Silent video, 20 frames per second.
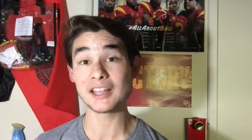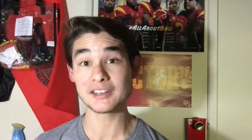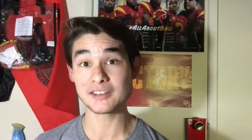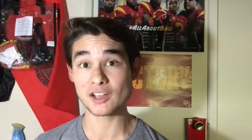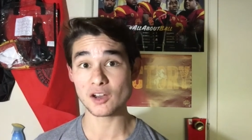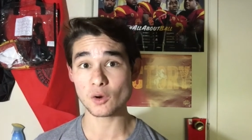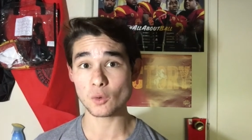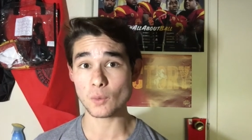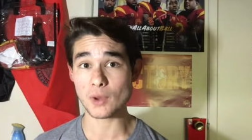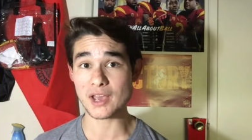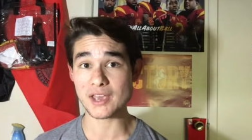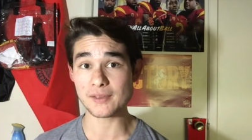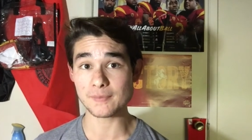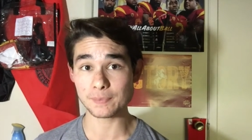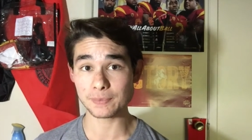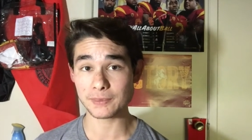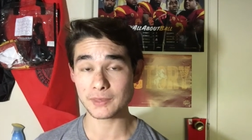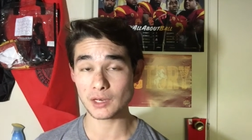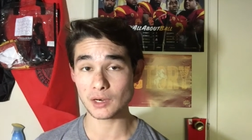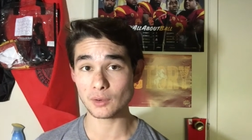Lendale White,
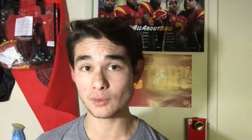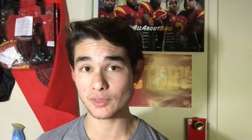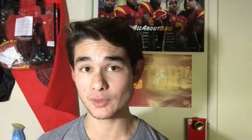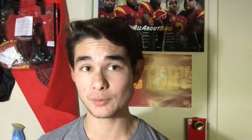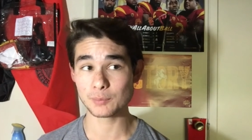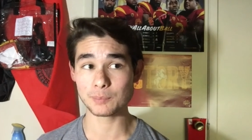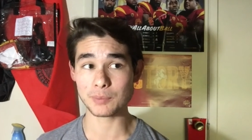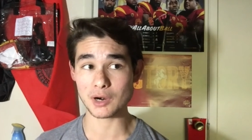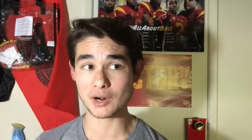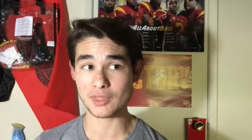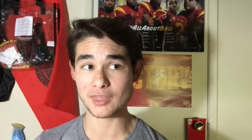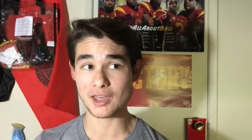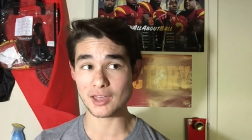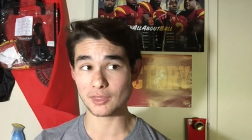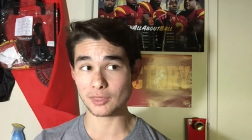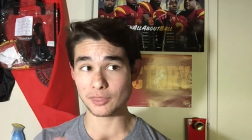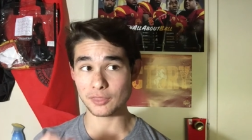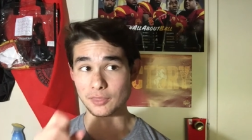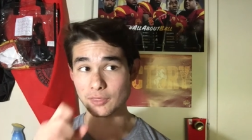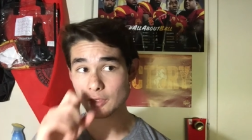you know, the part of that